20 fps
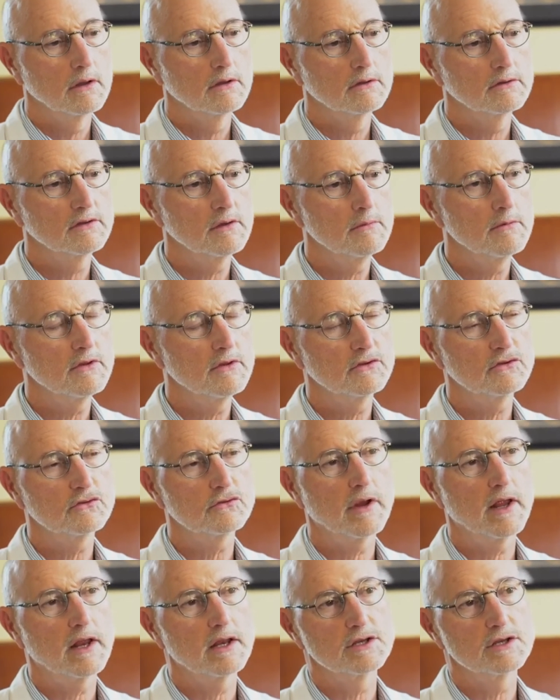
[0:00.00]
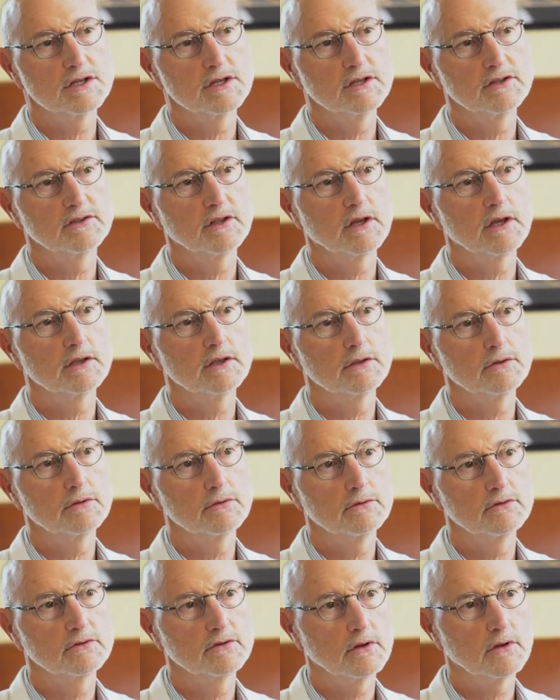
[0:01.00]
some of the strategies I
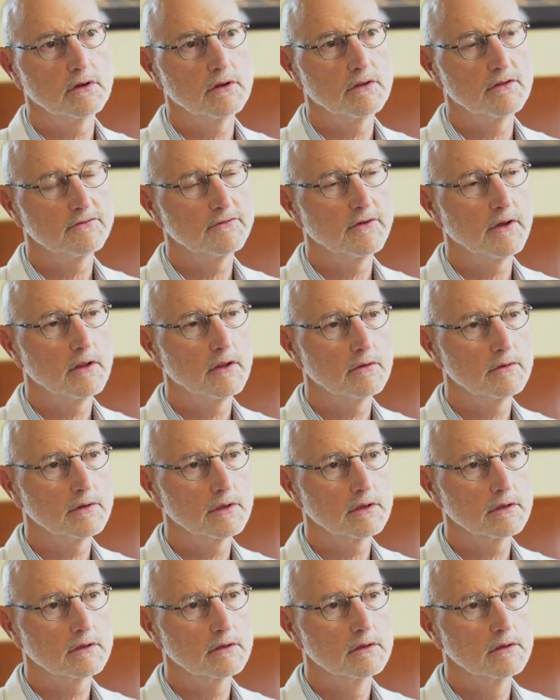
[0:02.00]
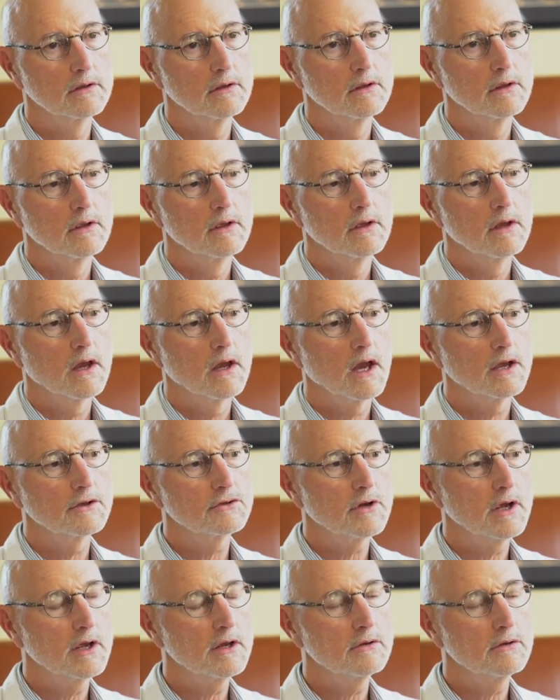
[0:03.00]
use are the following. I
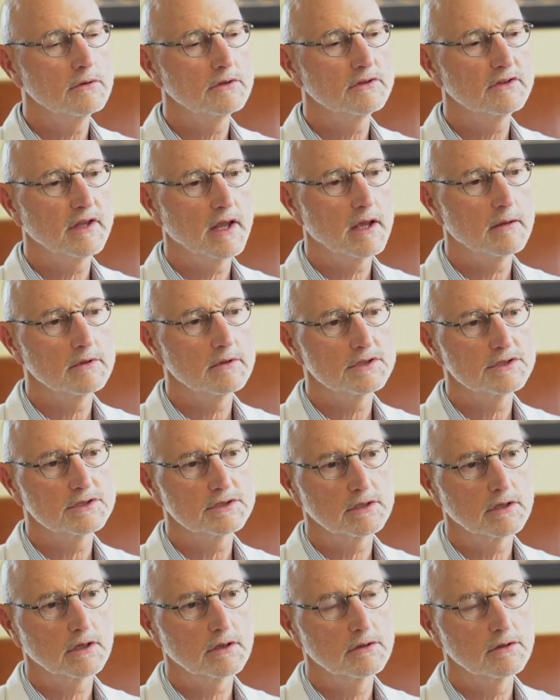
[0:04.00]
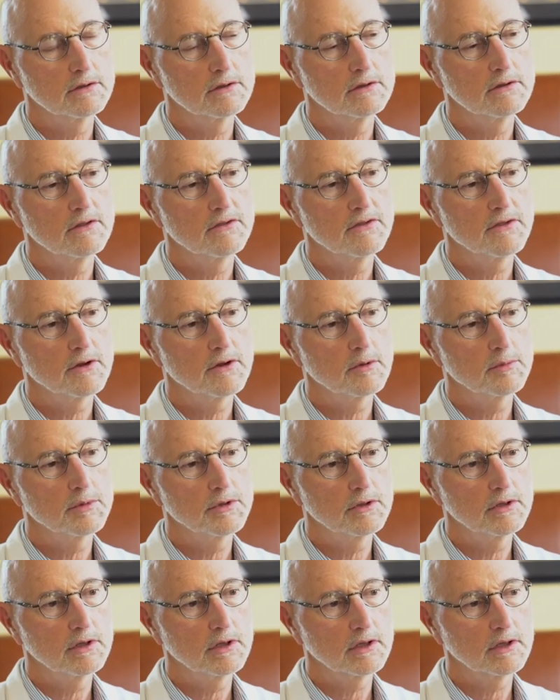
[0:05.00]
try to establish a good
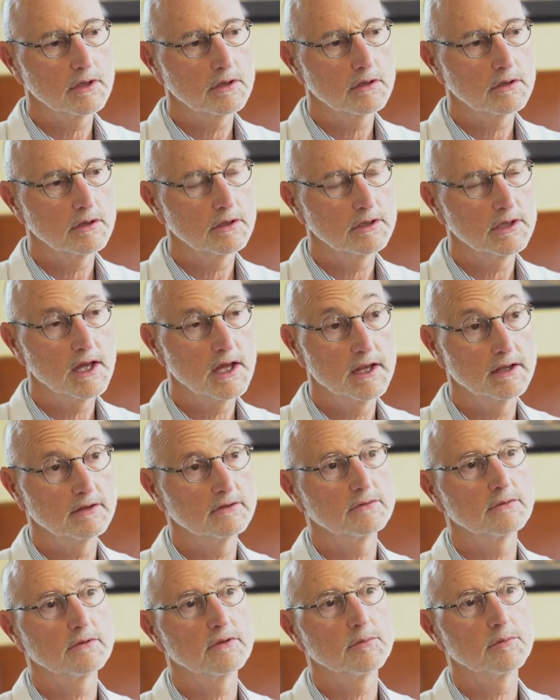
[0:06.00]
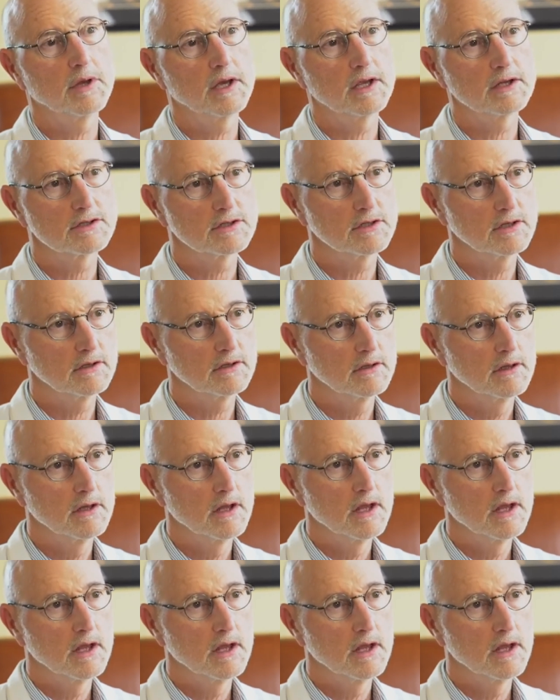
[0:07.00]
therapeutic alliance with the patient.